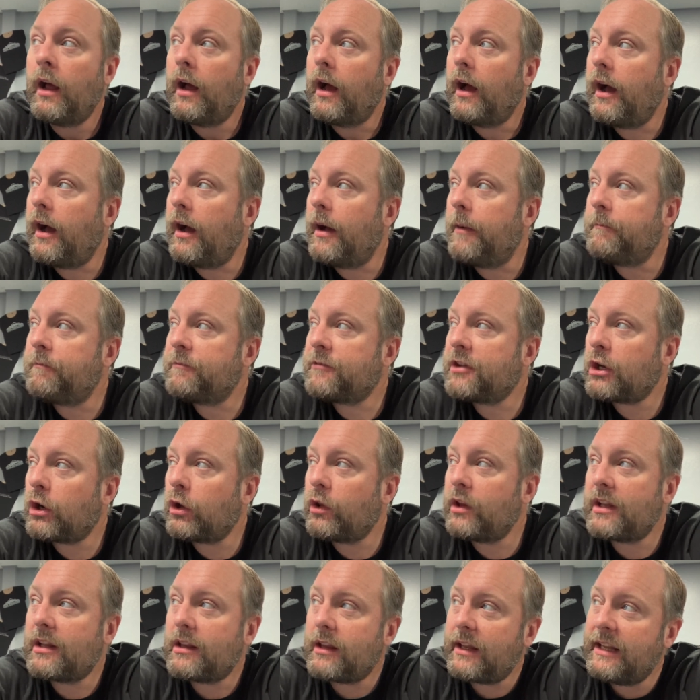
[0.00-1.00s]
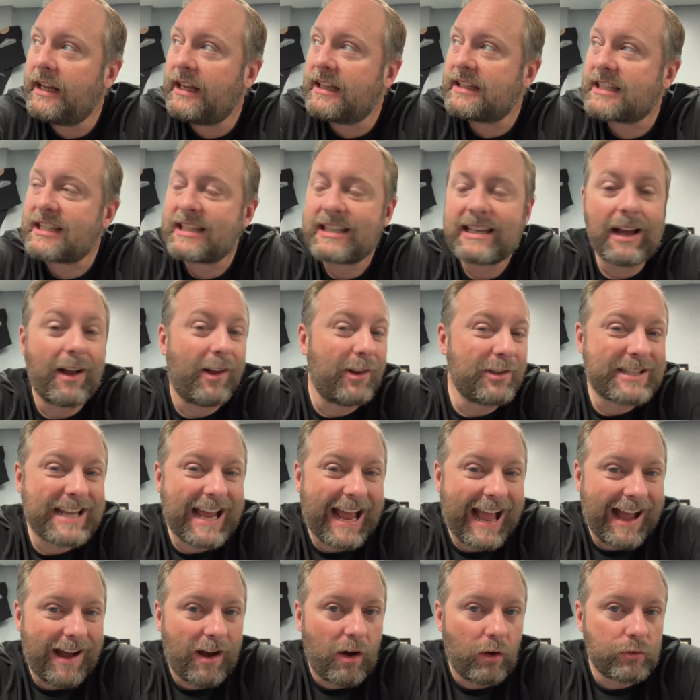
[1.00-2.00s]
Um, can only clean its cells
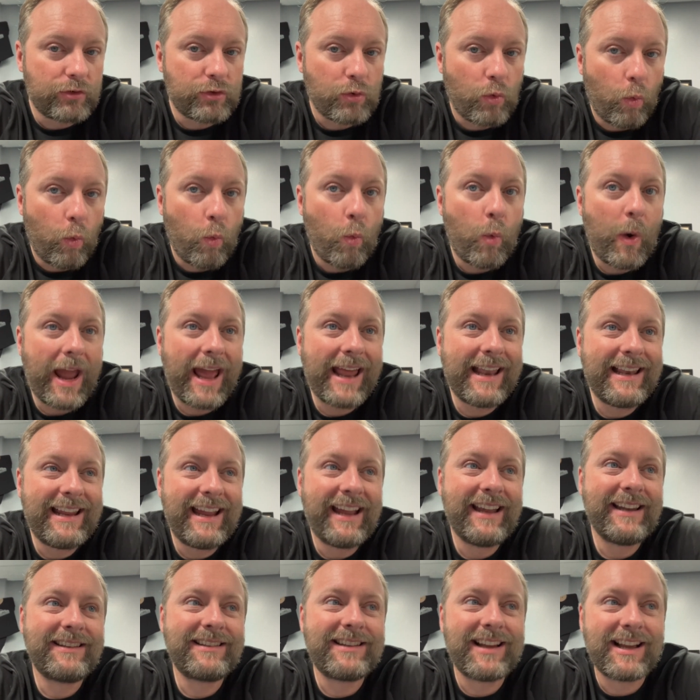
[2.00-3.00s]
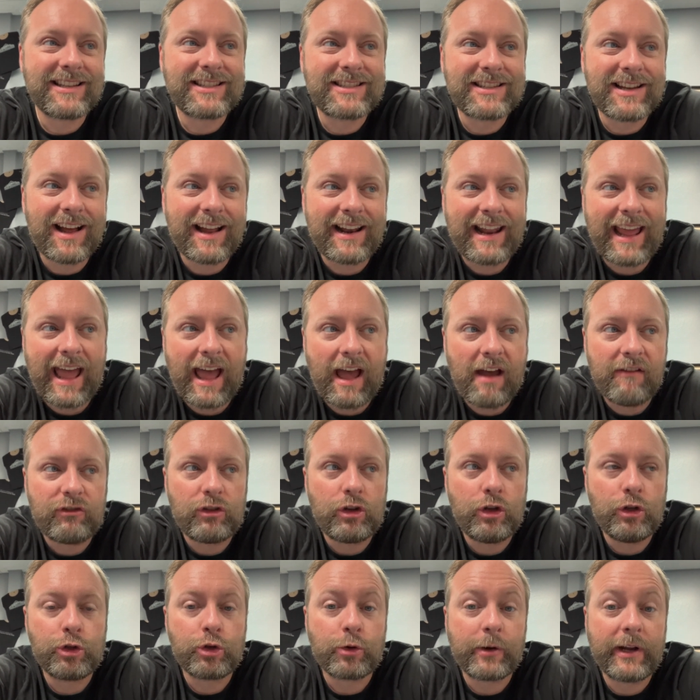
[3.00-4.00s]
out when it does not have
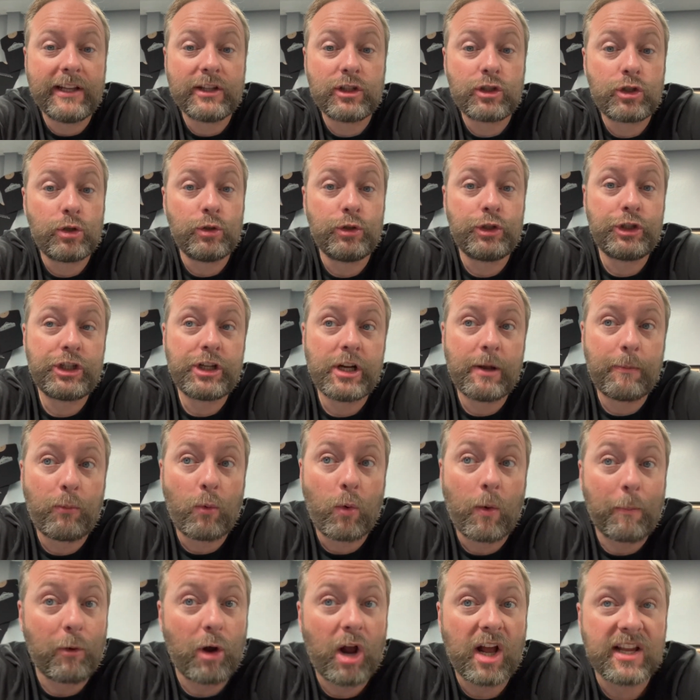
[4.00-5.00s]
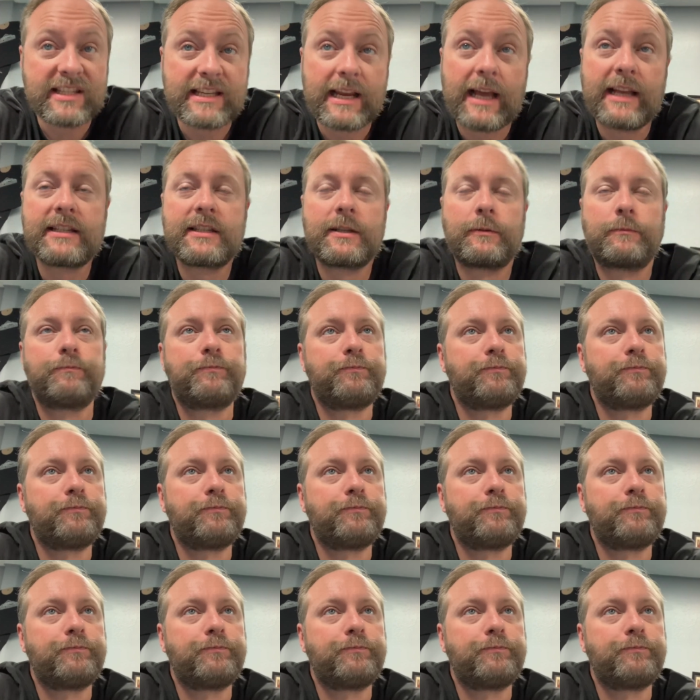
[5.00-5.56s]
nutrients to ship or process.